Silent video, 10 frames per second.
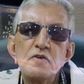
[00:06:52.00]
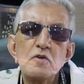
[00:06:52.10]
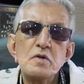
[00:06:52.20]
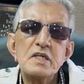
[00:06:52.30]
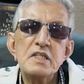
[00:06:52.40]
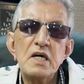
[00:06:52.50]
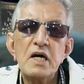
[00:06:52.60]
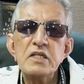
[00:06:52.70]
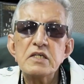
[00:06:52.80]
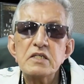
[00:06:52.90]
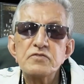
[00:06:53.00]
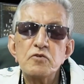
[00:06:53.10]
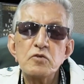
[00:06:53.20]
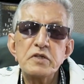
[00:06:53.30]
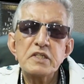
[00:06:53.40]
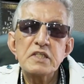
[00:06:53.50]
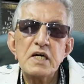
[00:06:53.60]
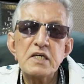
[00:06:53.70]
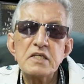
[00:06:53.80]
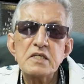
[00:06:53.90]
following the other and following the
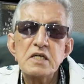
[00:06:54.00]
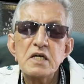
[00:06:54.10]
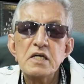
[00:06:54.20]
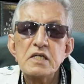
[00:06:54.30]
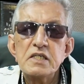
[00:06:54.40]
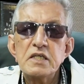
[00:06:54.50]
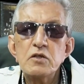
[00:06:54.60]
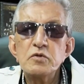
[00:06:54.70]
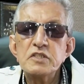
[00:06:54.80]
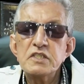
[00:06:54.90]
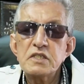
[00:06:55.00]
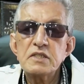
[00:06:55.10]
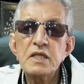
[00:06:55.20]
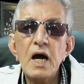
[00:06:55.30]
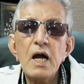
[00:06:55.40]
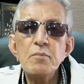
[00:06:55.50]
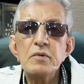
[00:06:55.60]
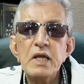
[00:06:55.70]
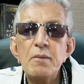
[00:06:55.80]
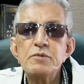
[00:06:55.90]
other. In other words, there's a
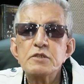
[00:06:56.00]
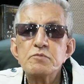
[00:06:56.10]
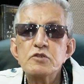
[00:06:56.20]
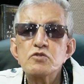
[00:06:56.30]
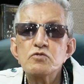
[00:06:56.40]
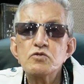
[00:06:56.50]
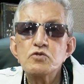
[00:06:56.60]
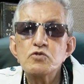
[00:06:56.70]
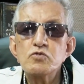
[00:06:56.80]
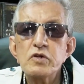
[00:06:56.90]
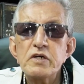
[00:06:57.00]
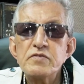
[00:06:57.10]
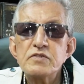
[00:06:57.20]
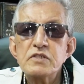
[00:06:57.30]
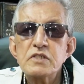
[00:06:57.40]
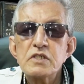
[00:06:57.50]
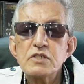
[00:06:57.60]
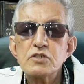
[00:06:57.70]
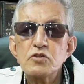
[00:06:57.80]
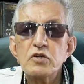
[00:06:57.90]
time lapse between two waves.
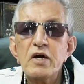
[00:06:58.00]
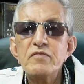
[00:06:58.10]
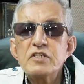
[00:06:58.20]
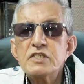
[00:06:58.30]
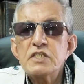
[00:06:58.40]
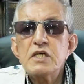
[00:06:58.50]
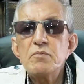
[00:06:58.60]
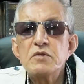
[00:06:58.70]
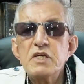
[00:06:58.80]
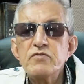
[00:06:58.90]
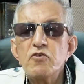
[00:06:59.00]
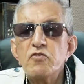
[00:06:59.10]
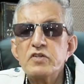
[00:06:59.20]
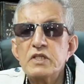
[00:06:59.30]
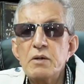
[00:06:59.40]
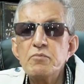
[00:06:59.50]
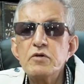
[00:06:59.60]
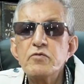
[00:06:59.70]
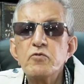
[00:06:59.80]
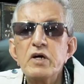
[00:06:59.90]
So you have the setup, therefore, of a
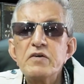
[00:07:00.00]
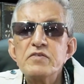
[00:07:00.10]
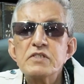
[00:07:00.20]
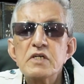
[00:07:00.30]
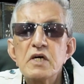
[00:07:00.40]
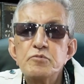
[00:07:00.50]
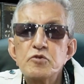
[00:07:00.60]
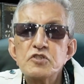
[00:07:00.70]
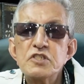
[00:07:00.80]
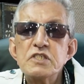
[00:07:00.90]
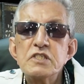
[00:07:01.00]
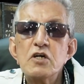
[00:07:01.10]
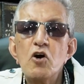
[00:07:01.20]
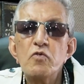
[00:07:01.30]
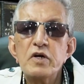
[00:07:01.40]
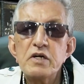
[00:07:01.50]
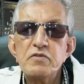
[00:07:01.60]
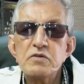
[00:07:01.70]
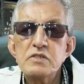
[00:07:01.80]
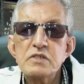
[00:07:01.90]
number of waves proceeding over
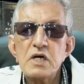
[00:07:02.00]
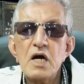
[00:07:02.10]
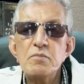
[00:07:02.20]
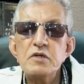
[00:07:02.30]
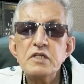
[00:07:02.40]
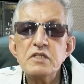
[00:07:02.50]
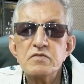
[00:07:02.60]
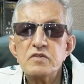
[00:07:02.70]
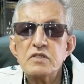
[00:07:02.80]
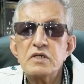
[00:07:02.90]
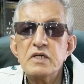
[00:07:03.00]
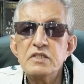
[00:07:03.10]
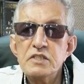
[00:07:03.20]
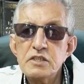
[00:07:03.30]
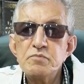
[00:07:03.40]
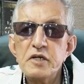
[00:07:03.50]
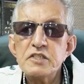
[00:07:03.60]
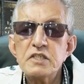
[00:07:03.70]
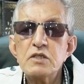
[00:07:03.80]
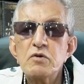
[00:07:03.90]
a time interval. And this is
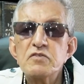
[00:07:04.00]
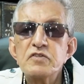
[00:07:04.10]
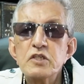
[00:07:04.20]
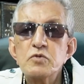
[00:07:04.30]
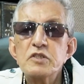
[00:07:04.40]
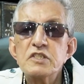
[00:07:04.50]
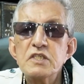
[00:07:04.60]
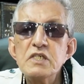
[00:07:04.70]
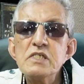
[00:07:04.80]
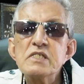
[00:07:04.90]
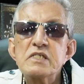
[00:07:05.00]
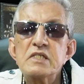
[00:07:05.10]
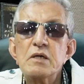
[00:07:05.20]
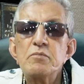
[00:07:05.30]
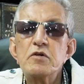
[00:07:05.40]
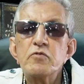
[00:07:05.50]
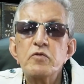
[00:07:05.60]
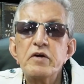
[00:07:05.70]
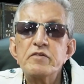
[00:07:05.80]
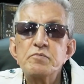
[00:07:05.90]
basically what frequency is, the number of
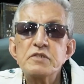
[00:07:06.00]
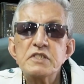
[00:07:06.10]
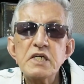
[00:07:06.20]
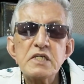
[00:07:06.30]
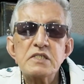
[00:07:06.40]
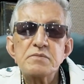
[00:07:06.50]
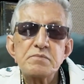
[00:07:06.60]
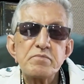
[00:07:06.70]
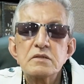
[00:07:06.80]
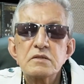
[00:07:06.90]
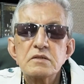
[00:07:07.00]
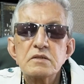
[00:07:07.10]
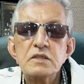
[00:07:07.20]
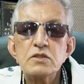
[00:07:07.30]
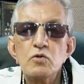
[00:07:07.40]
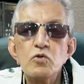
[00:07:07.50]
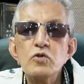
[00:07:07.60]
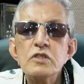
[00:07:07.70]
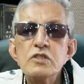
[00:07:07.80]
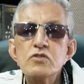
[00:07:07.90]
waves per second. In
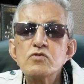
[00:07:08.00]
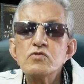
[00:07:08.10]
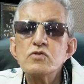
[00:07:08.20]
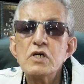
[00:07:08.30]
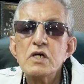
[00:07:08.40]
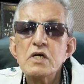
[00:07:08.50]
order to